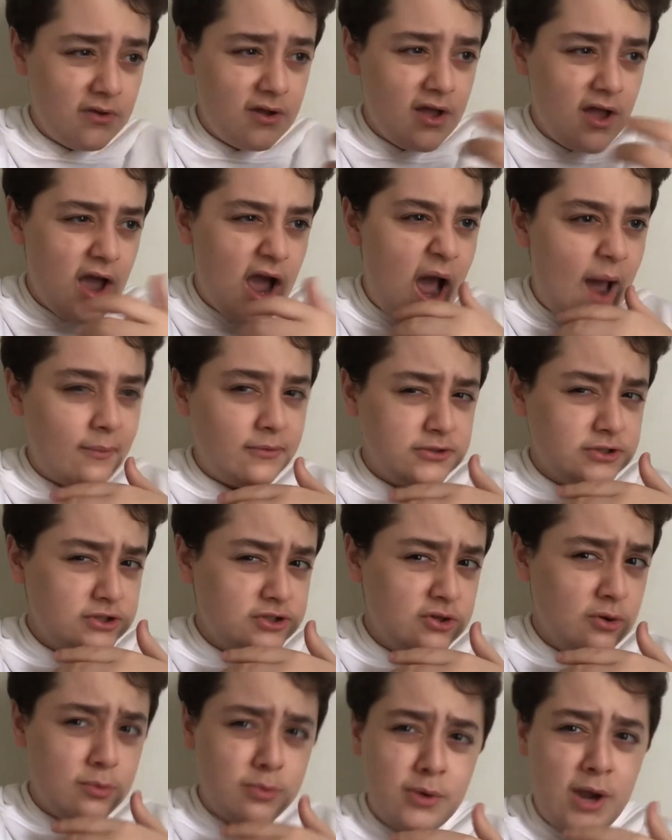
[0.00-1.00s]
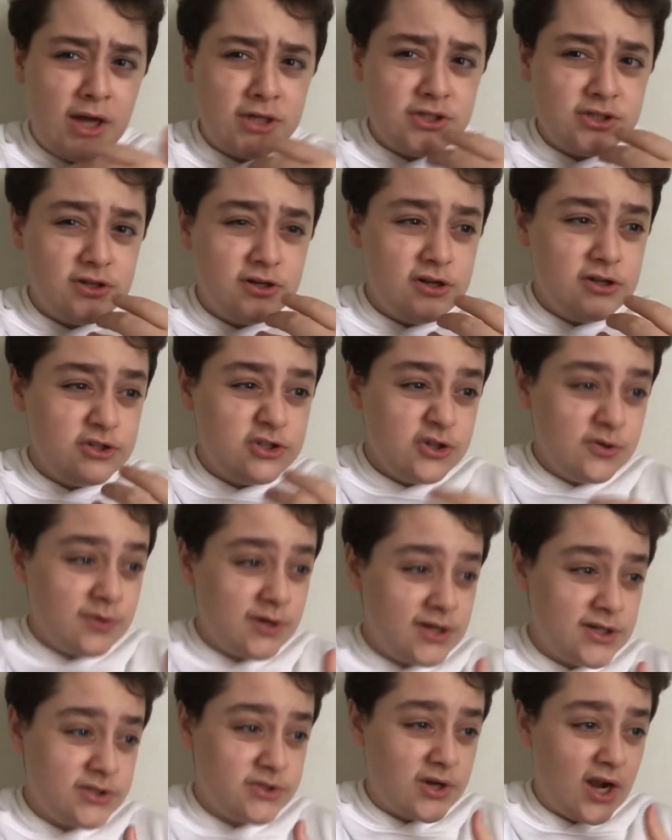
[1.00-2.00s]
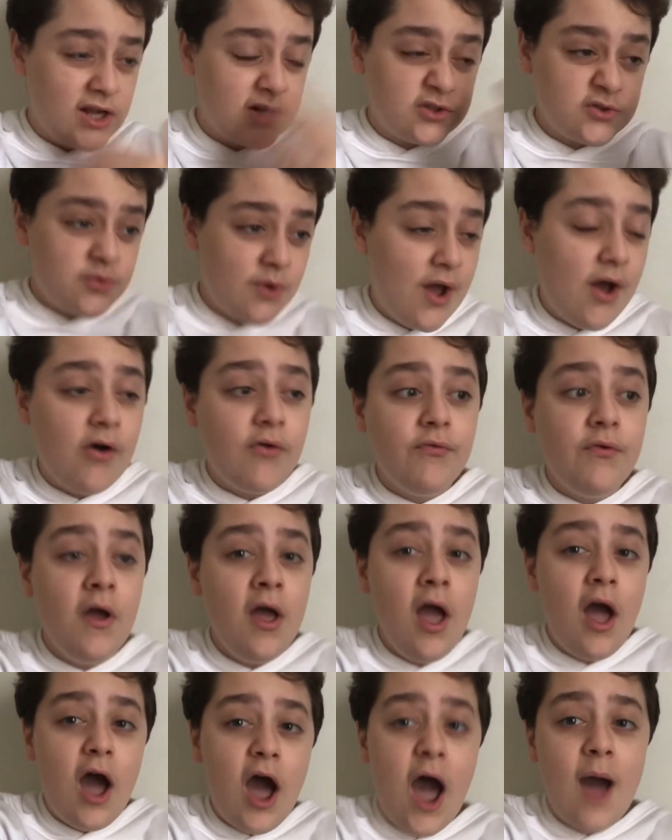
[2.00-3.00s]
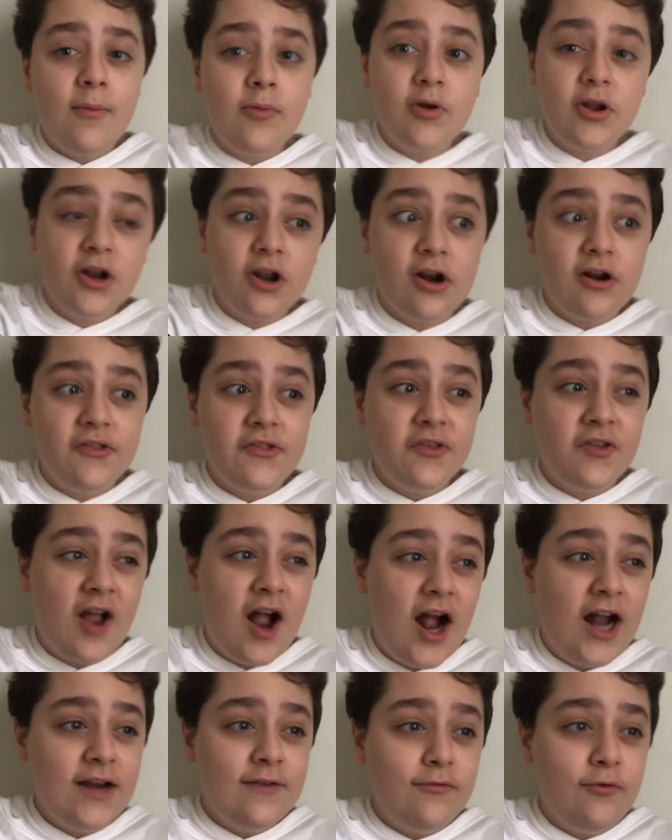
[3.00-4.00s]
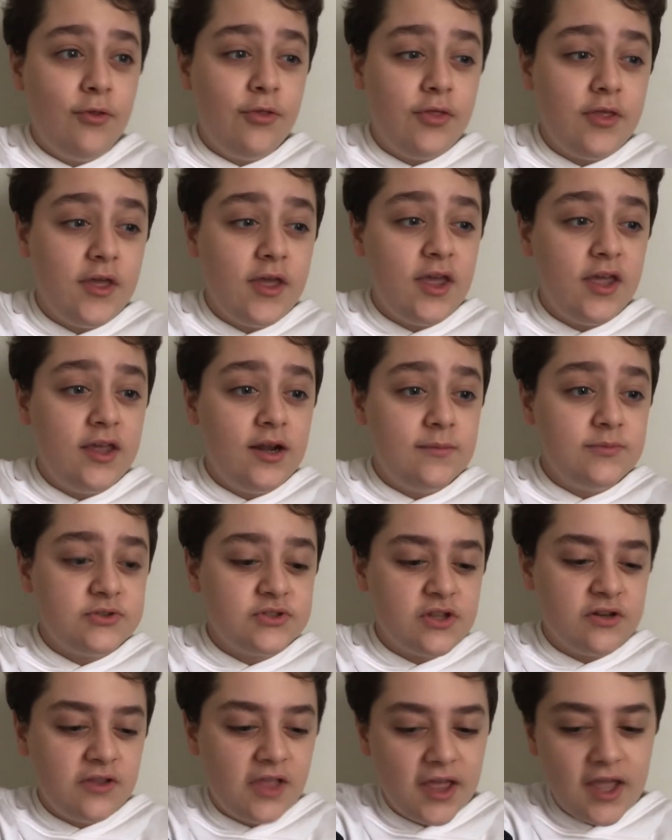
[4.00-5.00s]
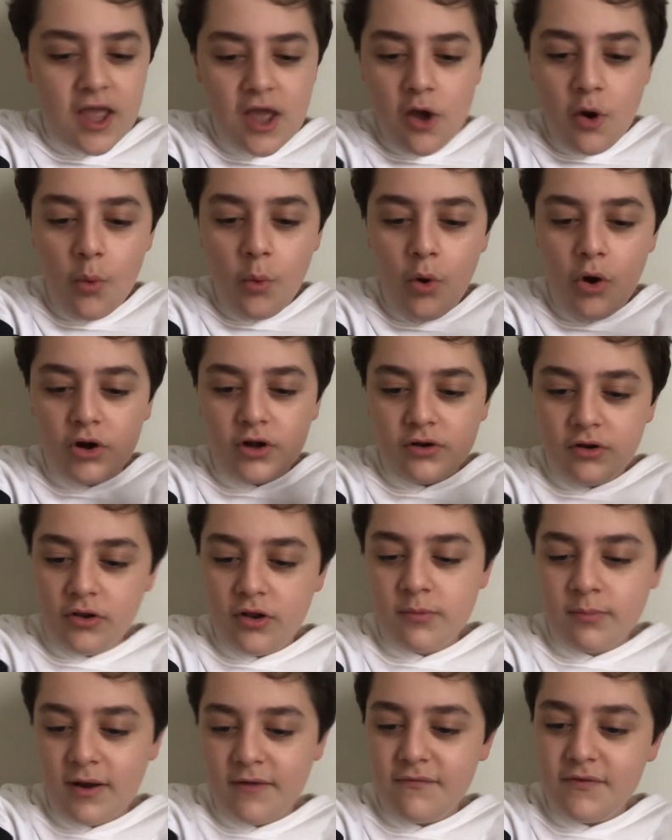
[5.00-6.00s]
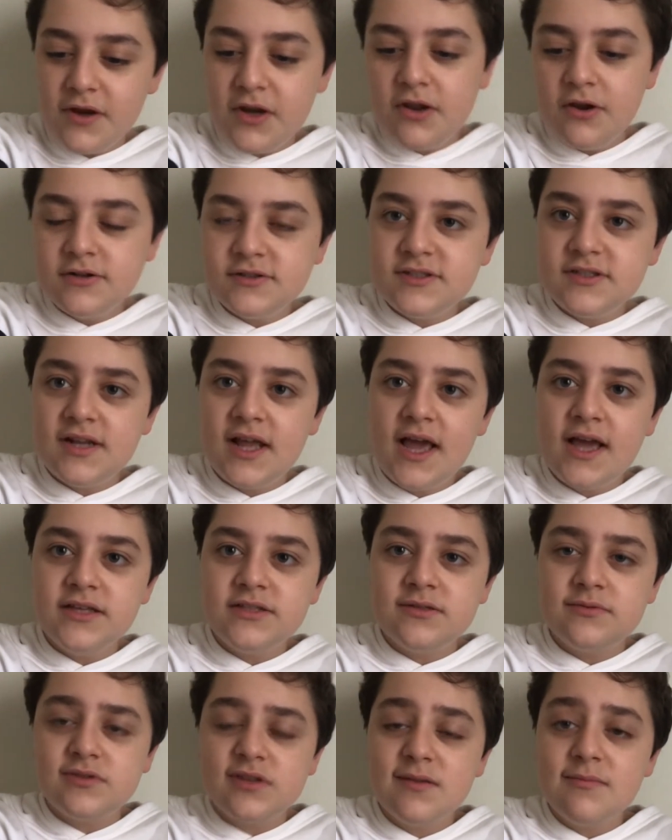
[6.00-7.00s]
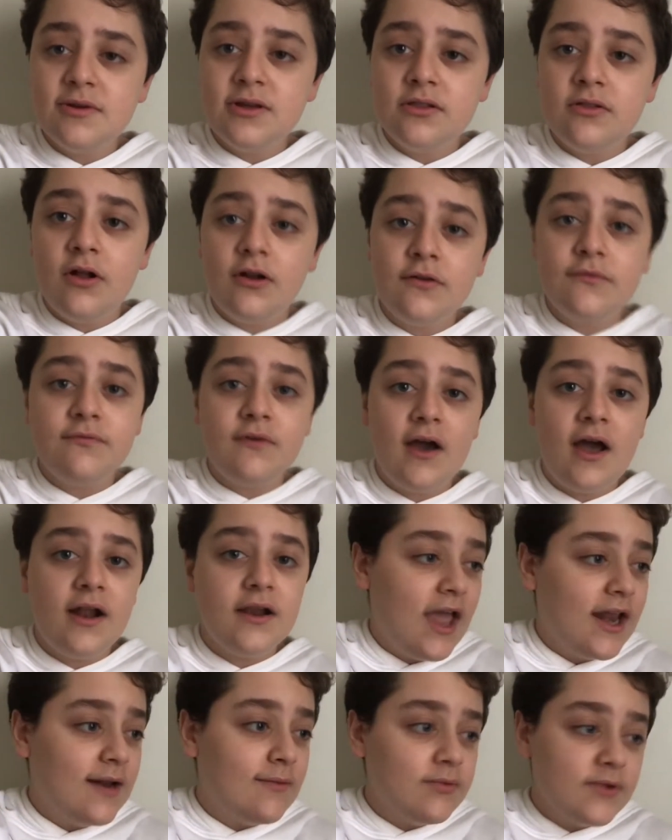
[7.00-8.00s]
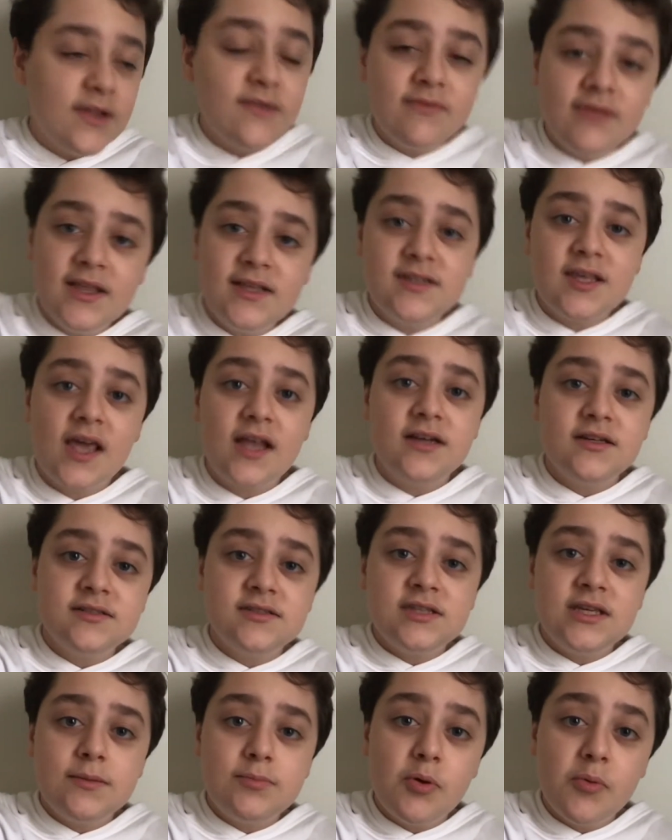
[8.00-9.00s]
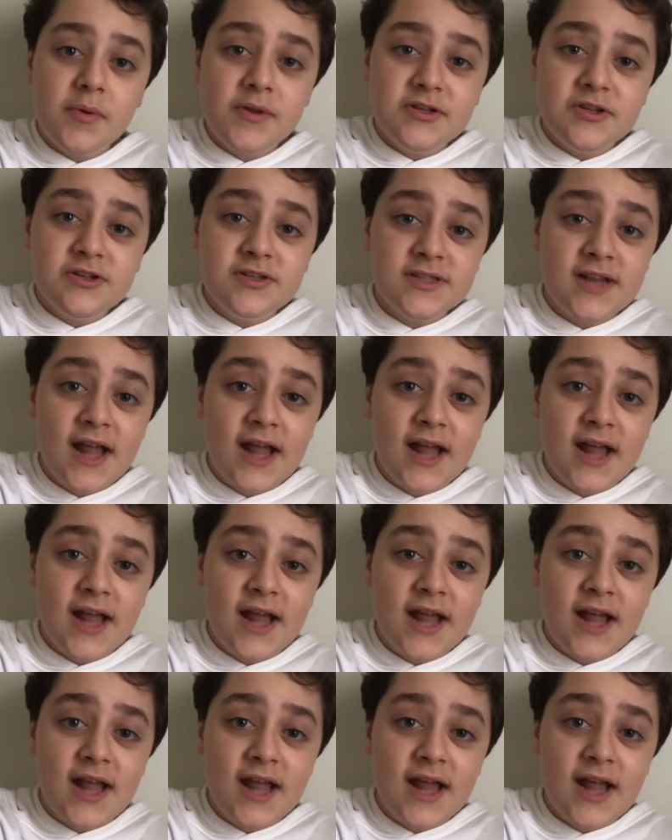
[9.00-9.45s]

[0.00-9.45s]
I'm not so sure what we're actually going to do when it strikes 12. We're going to go to this carnival thing, and I'm just going to like work on a lot of my videos today. So it's going to be a lot of fun, and I'm really, really excited to see what we do today.